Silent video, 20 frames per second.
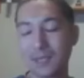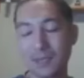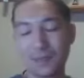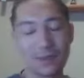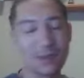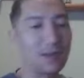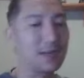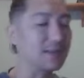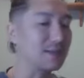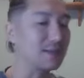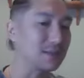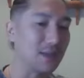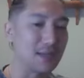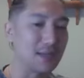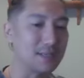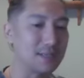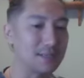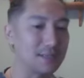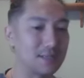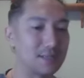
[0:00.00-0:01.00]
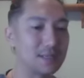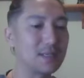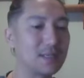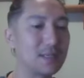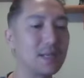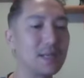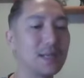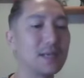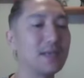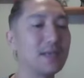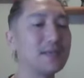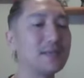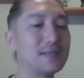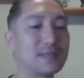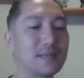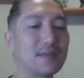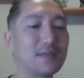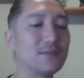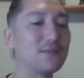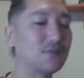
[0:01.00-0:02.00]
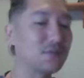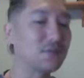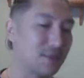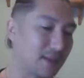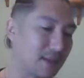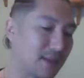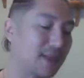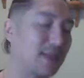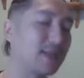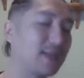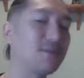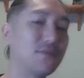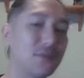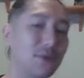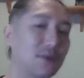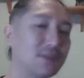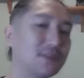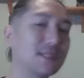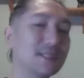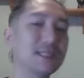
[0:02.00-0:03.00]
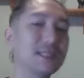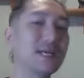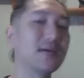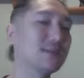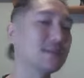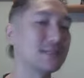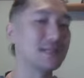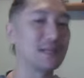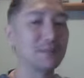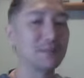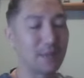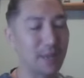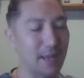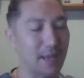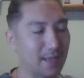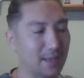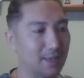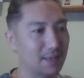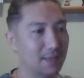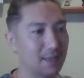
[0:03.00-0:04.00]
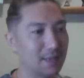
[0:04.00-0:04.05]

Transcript: cut your losses instead of keep forging down the same path.